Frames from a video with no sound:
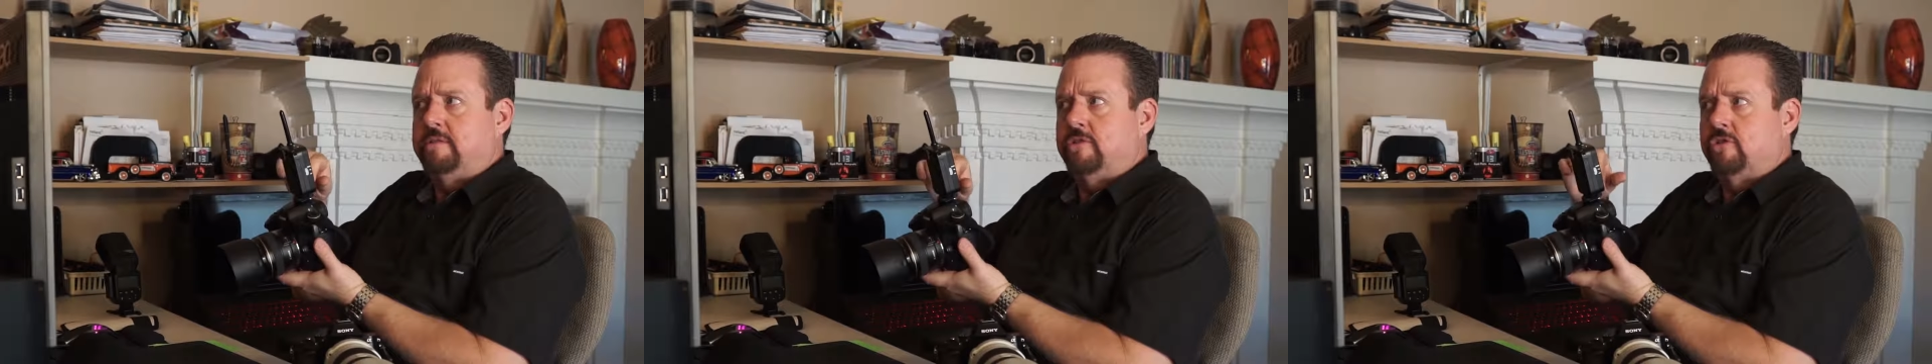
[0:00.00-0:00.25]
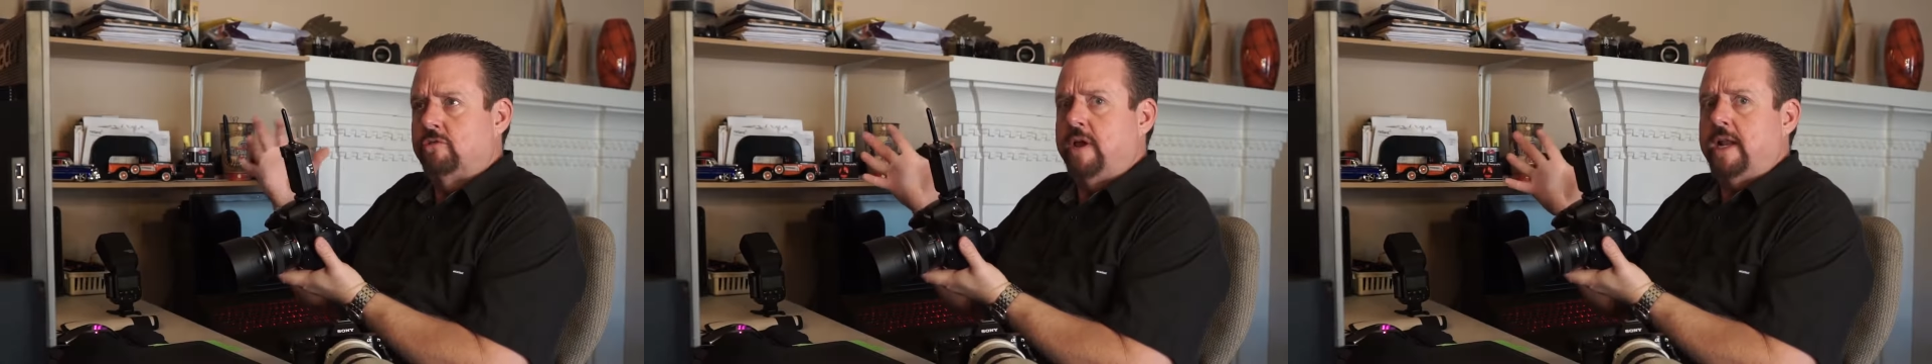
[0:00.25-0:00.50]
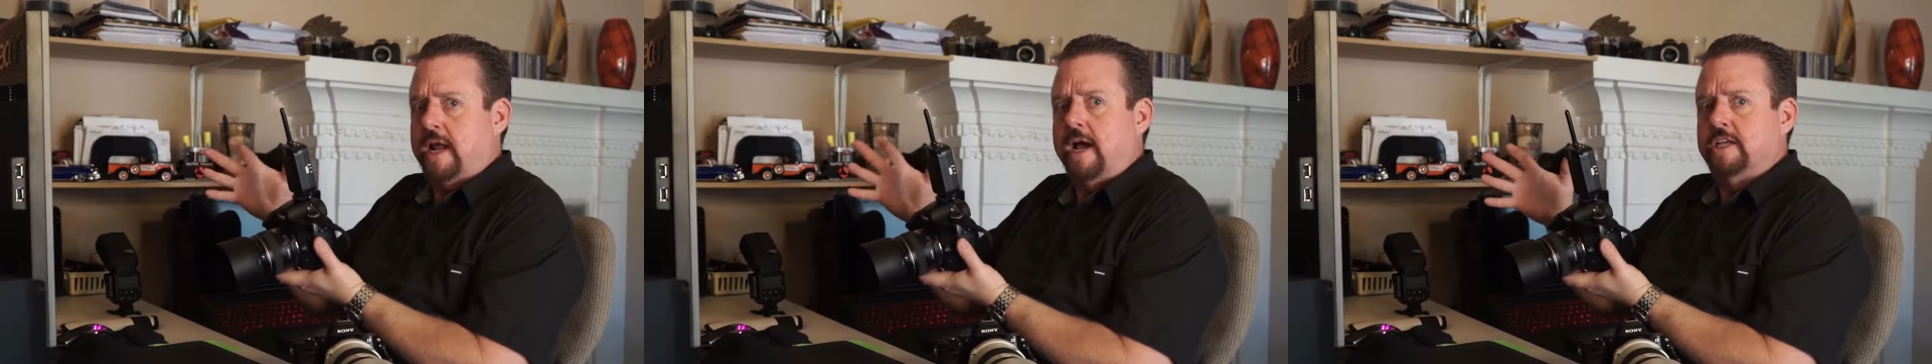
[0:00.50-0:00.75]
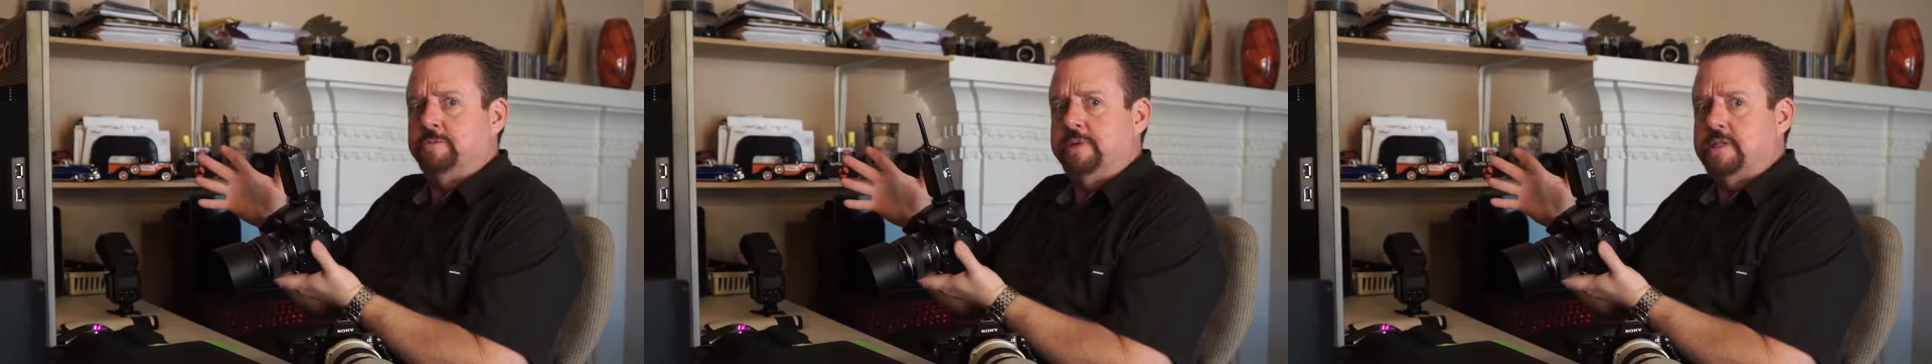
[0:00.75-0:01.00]
to create
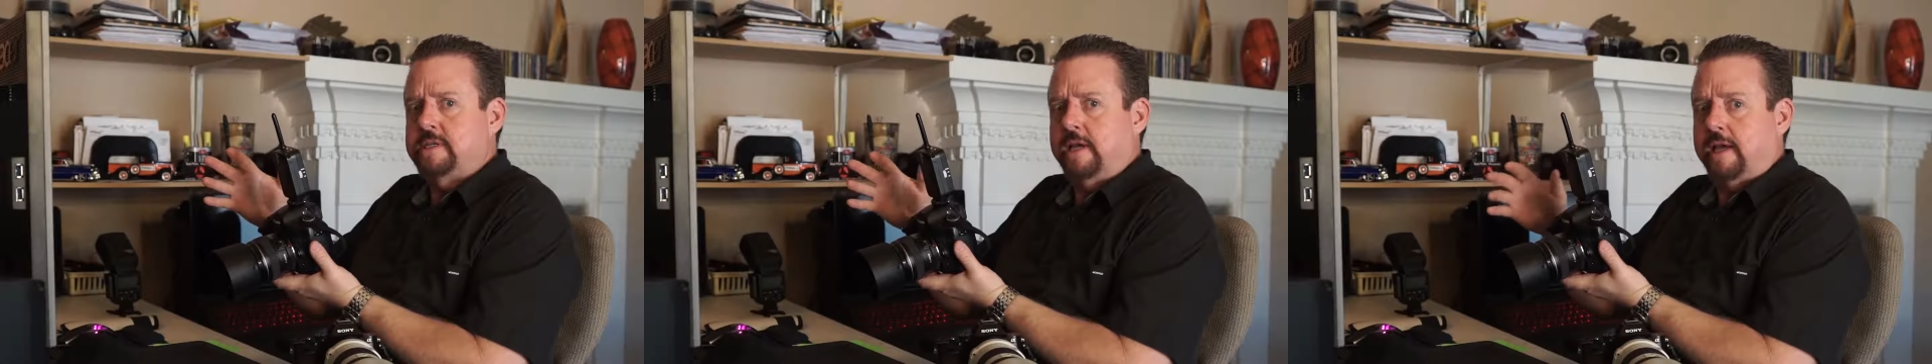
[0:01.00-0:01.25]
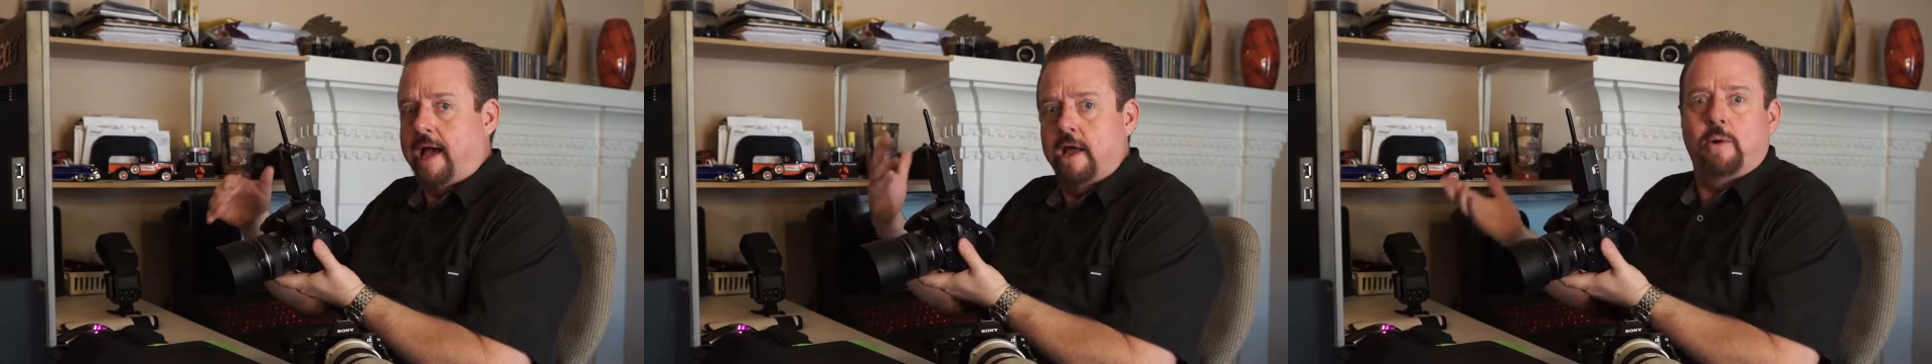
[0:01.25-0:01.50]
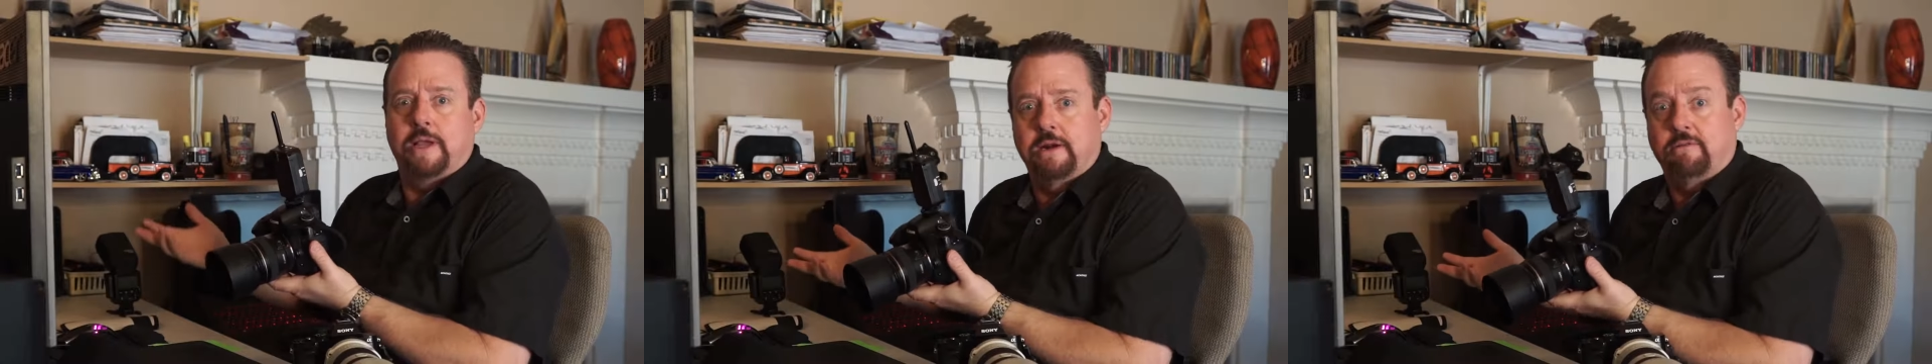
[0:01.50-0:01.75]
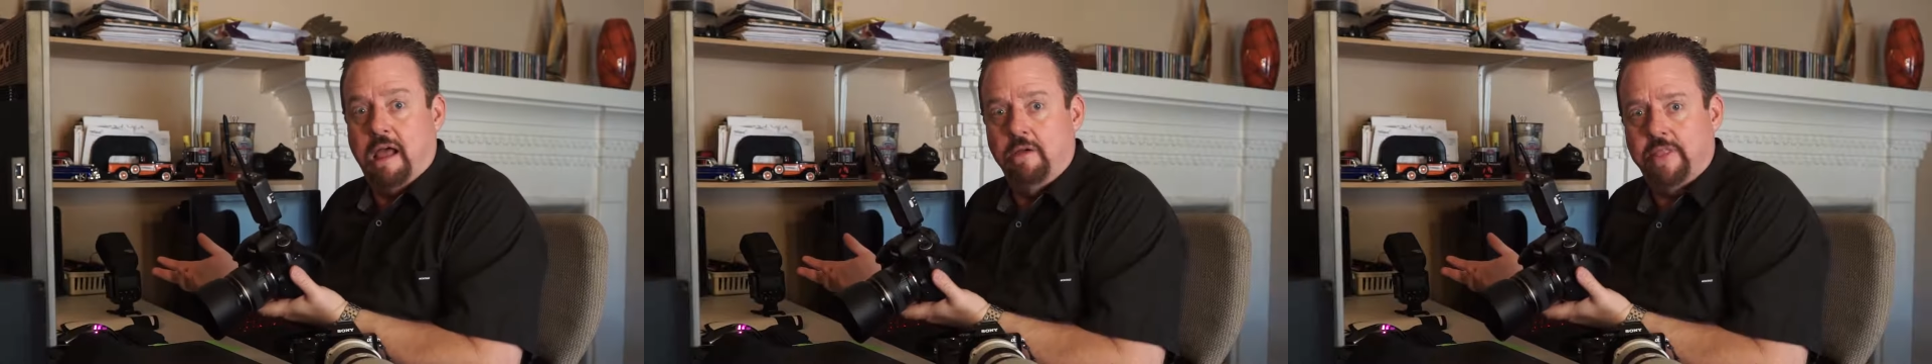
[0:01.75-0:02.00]
high-speed sync. How do I get
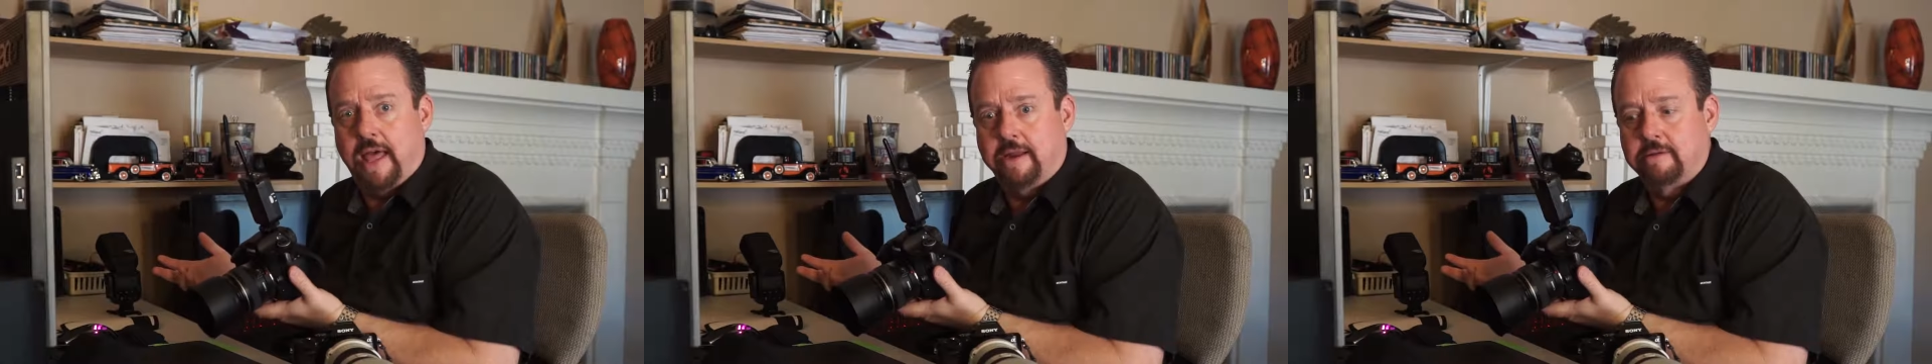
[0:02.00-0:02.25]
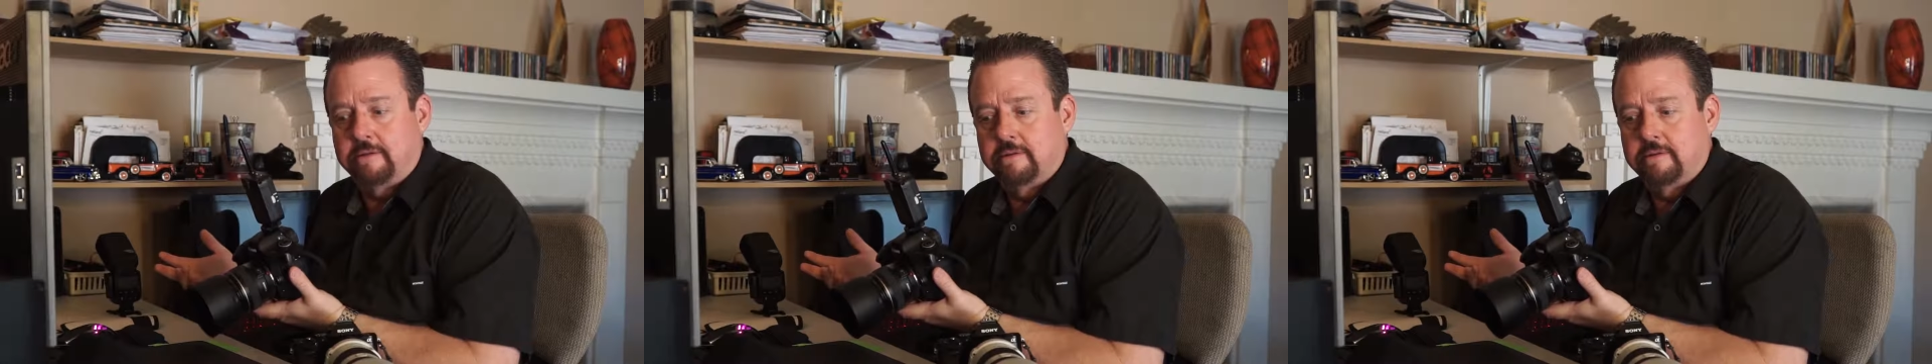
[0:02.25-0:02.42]
around that?